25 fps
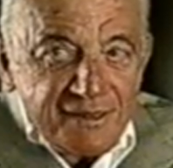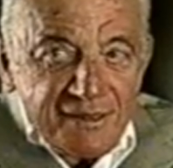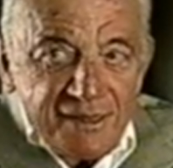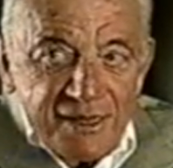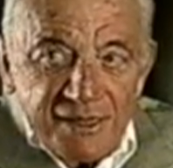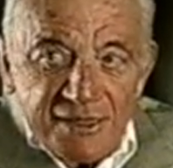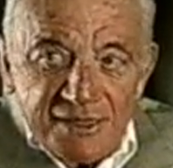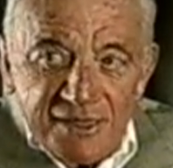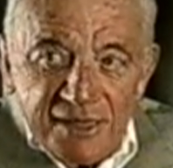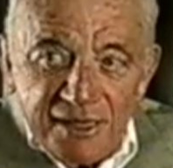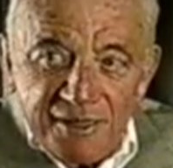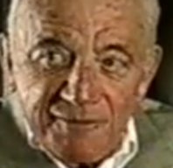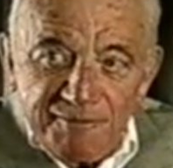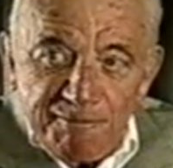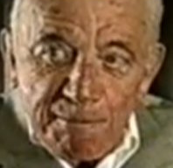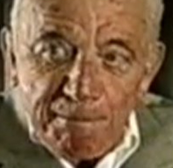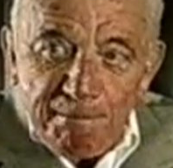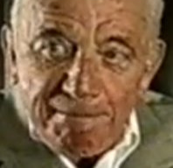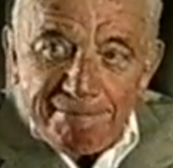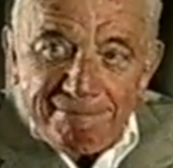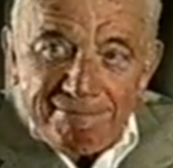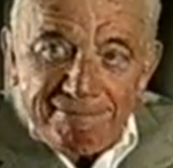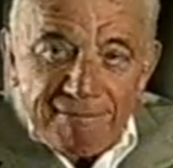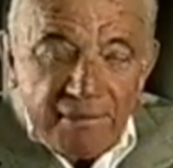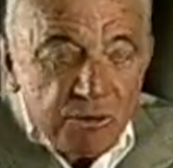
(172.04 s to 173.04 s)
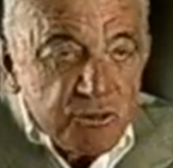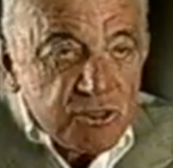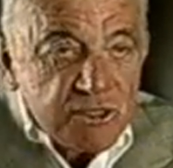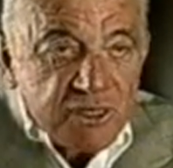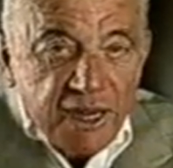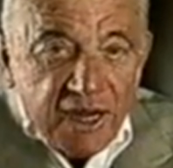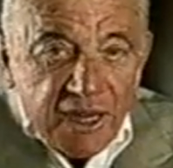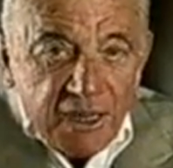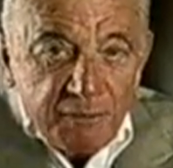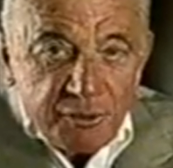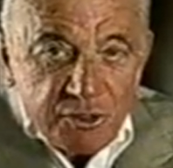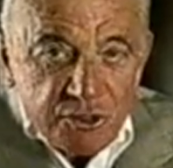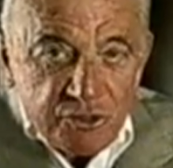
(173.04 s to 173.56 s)
He said, there was a
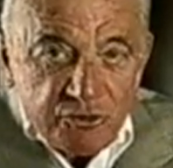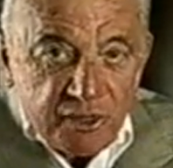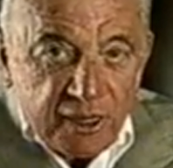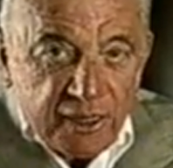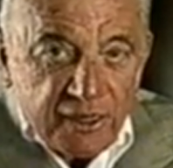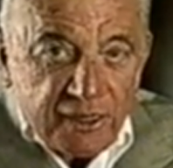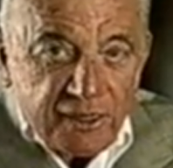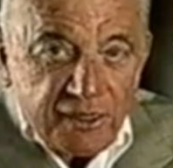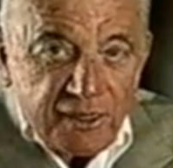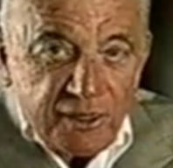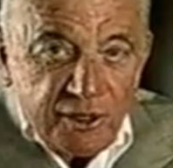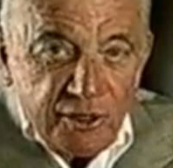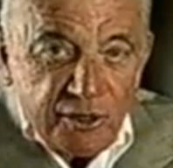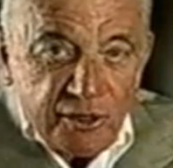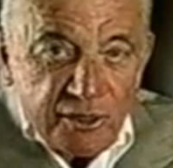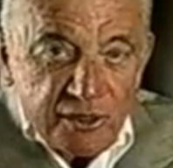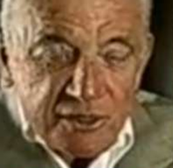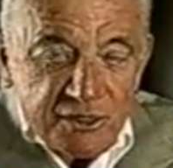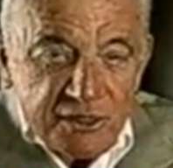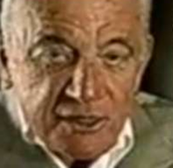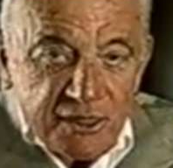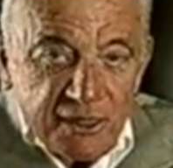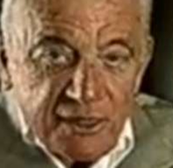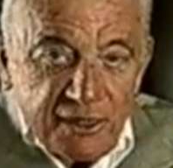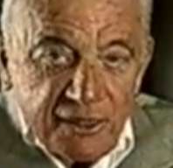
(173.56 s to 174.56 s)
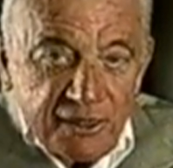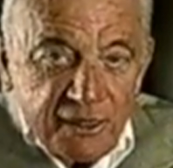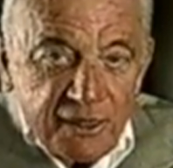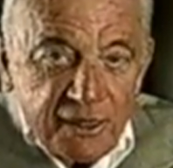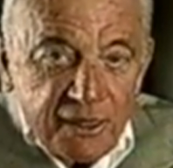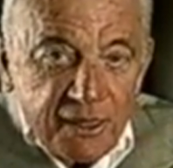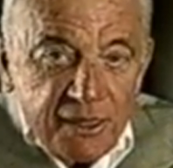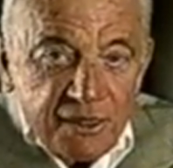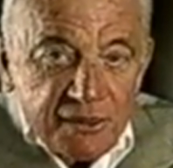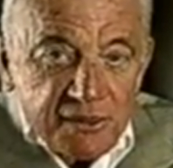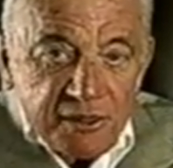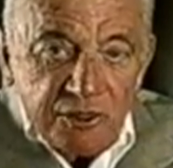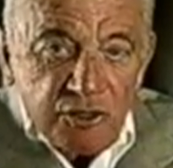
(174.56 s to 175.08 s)
garbage strike in New York City.
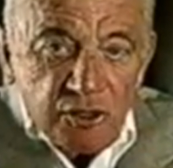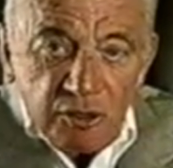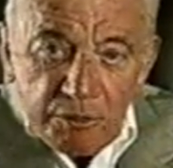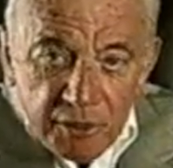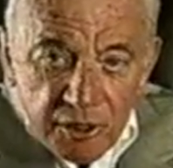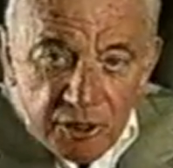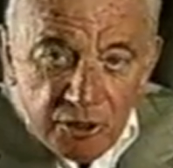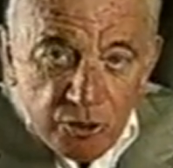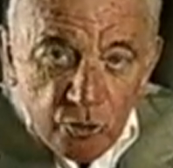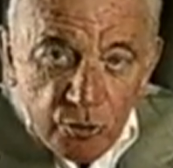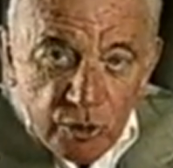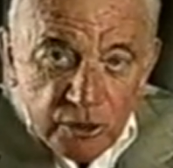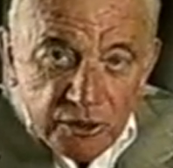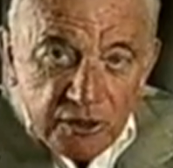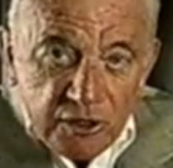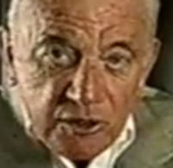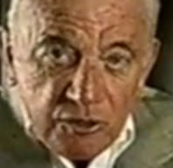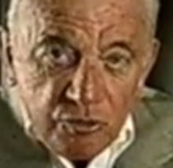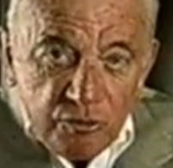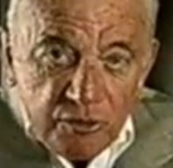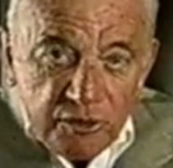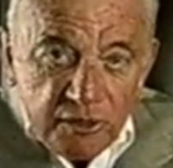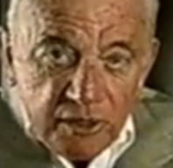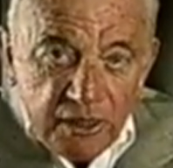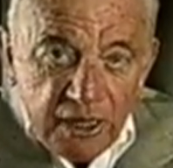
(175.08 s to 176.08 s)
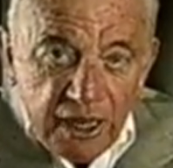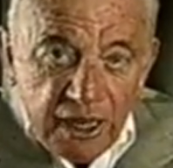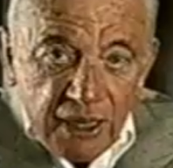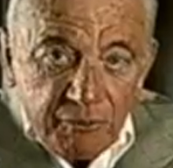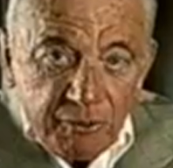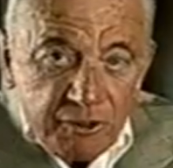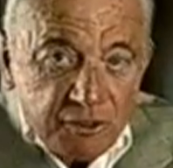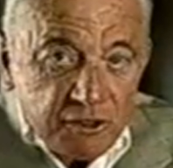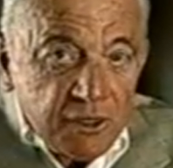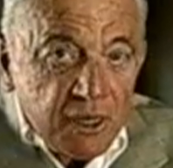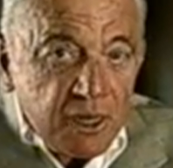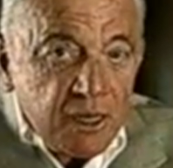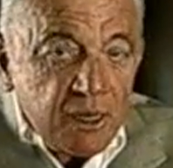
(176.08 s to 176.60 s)
He said, nobody knew what to do with their
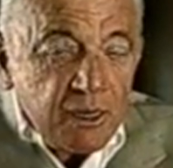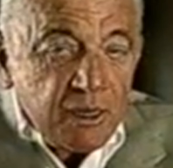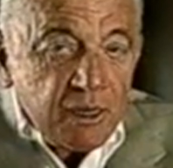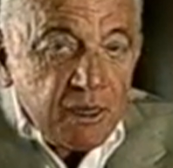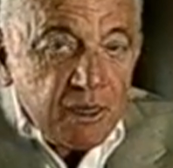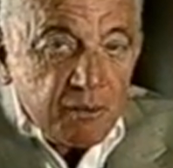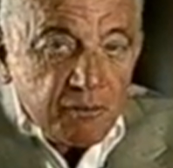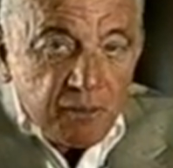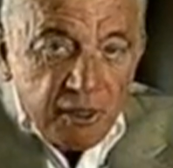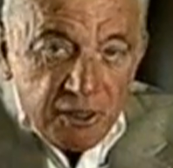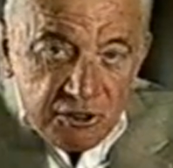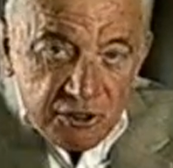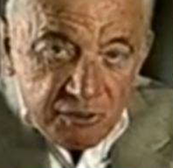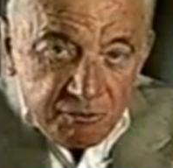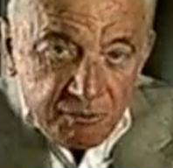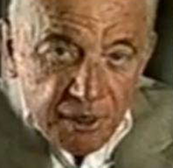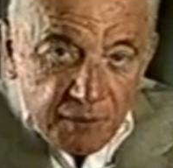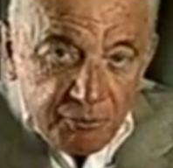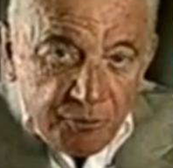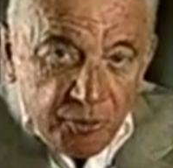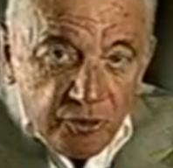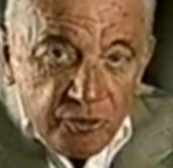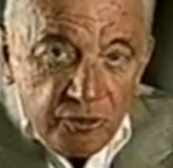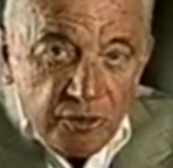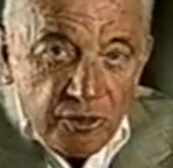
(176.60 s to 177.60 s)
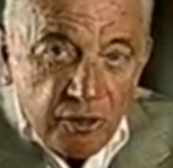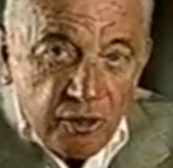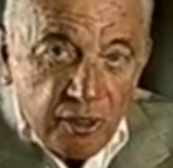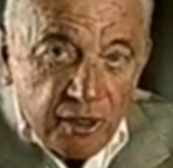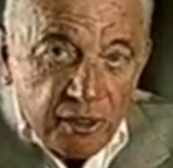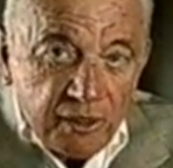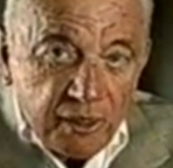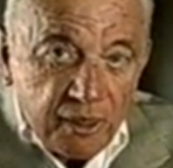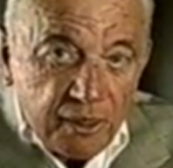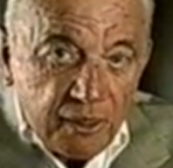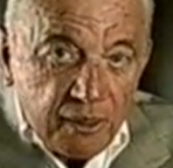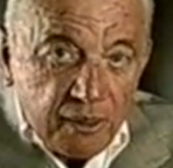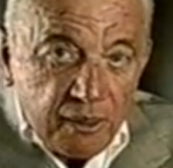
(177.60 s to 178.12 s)
garbage. He said, my brother-in-law
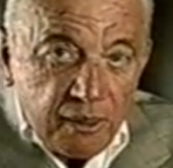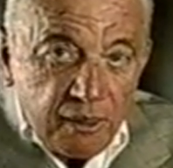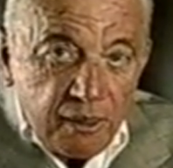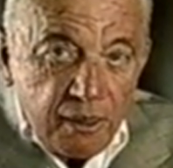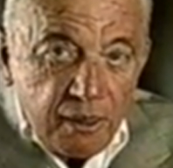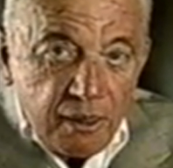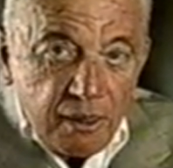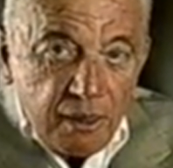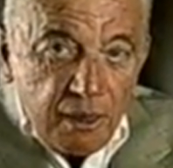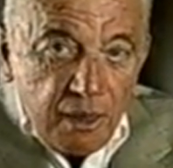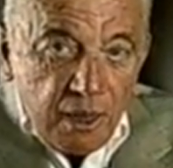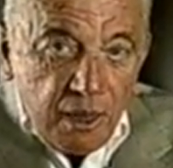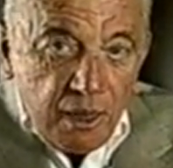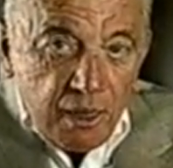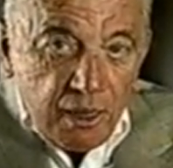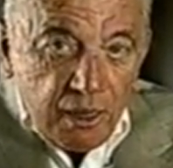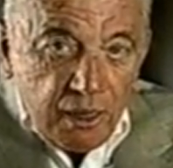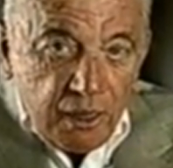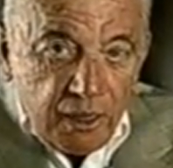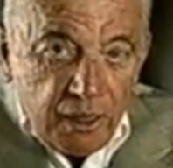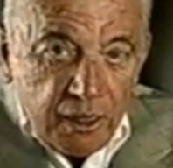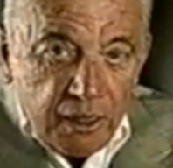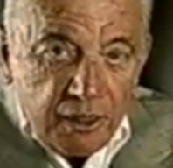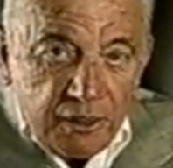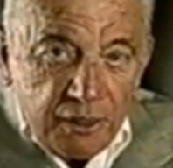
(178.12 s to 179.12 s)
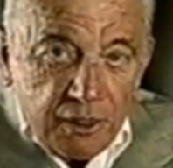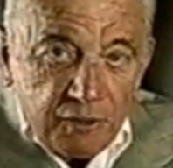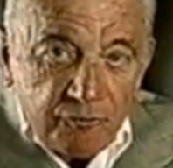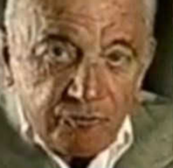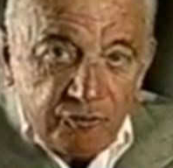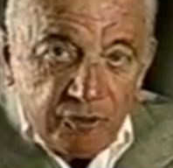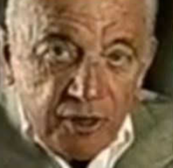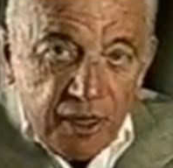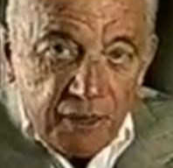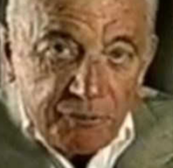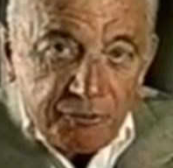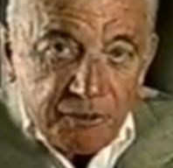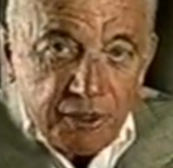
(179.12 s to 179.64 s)
did. He
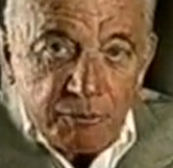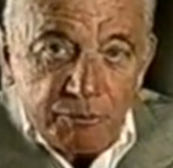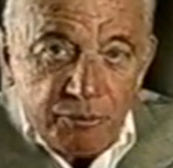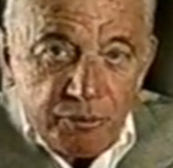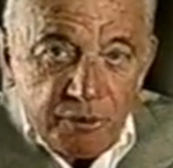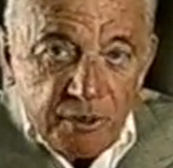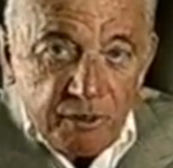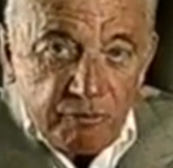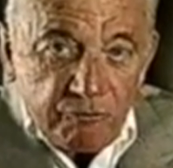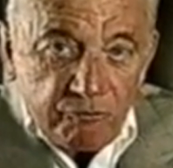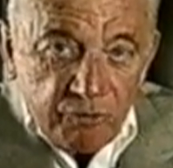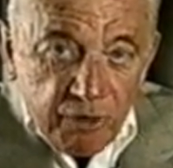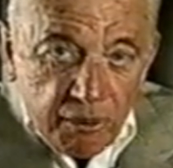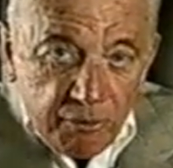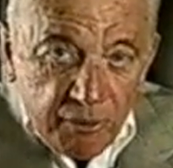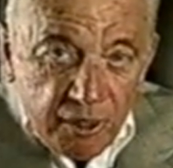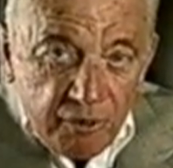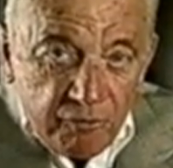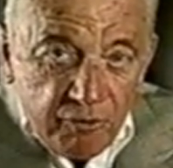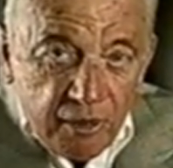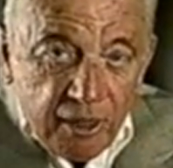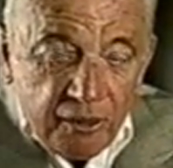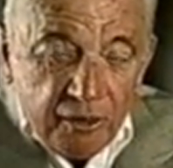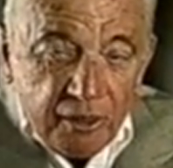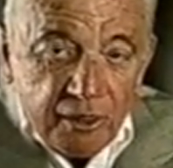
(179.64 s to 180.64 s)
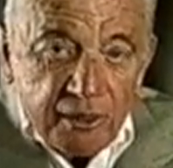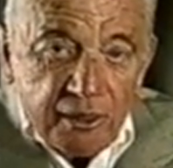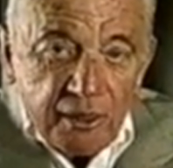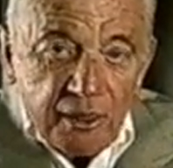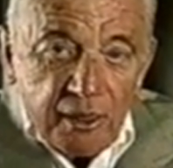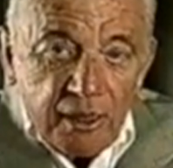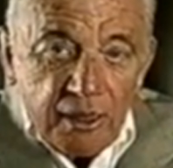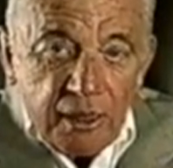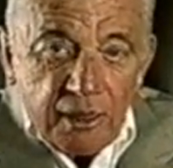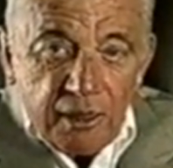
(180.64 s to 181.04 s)
gift wrapped it, put a ribbon around it,